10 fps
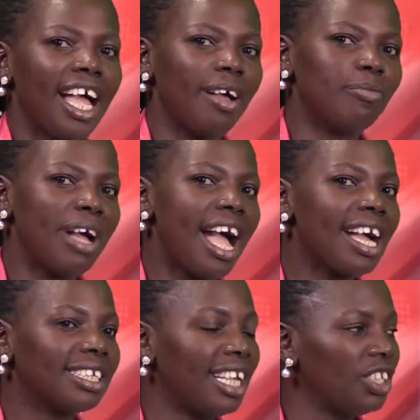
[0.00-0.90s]

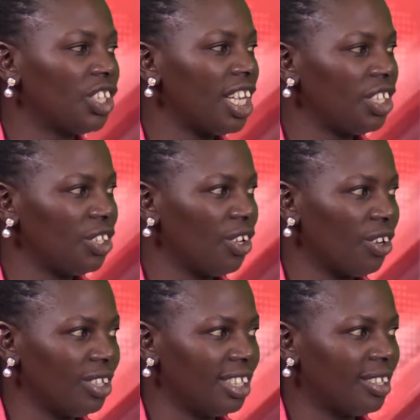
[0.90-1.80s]
ACT Educational
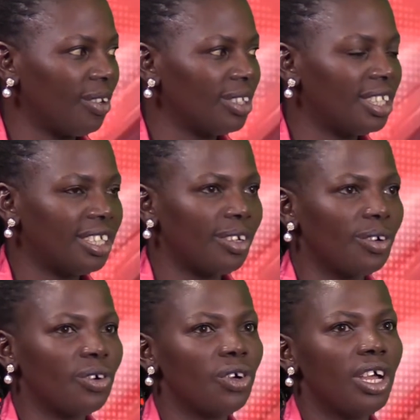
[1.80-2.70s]
Consult.
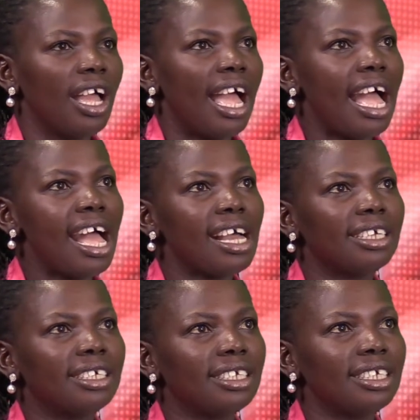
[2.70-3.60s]
So
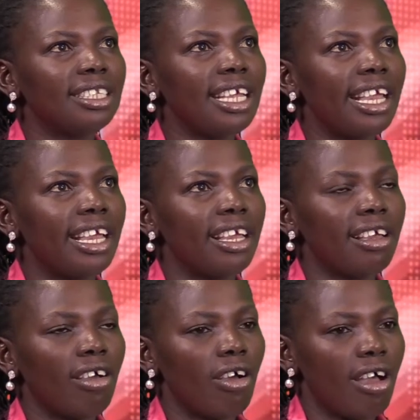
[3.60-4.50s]
ACT,
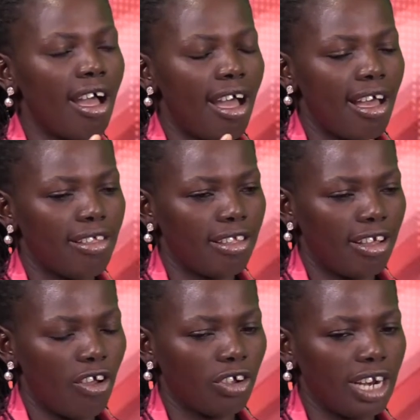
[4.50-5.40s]
they are
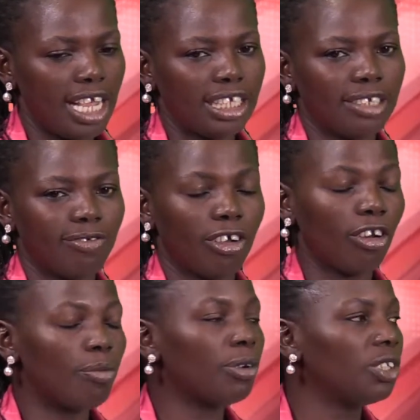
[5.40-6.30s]
the organizers for
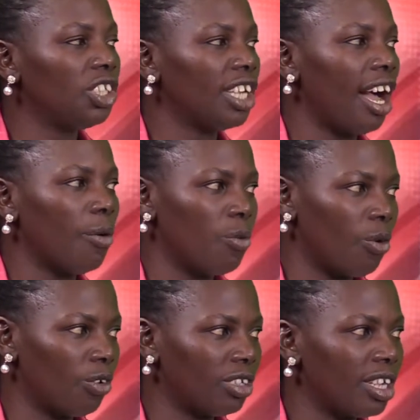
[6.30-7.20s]
Global Teacher
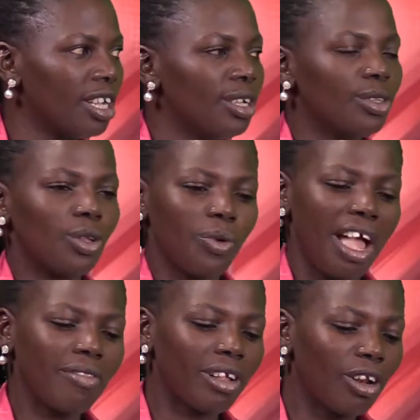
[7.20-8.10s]
Award. So we
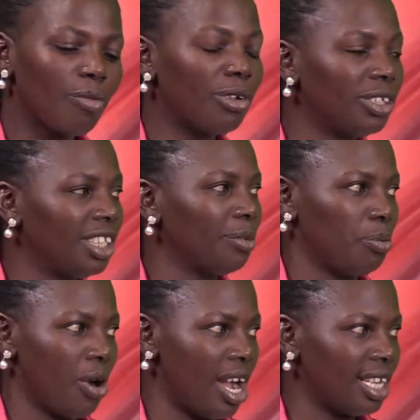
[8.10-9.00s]
have the Global Teacher
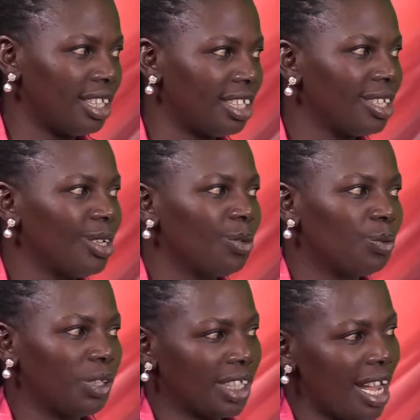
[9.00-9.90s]
Prize,
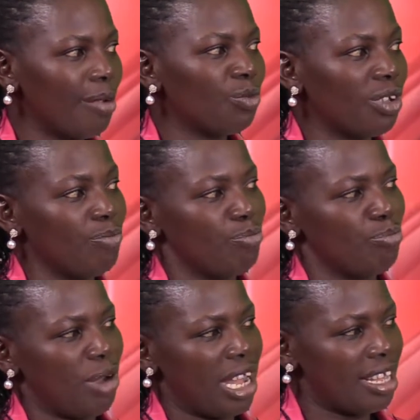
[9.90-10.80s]
which comes with
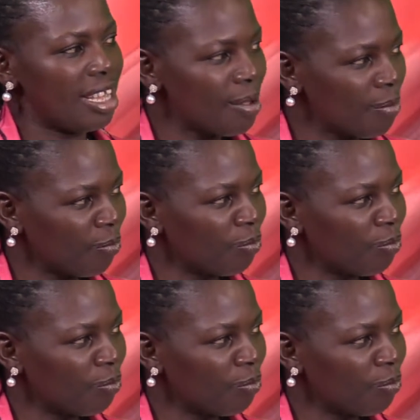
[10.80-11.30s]
money.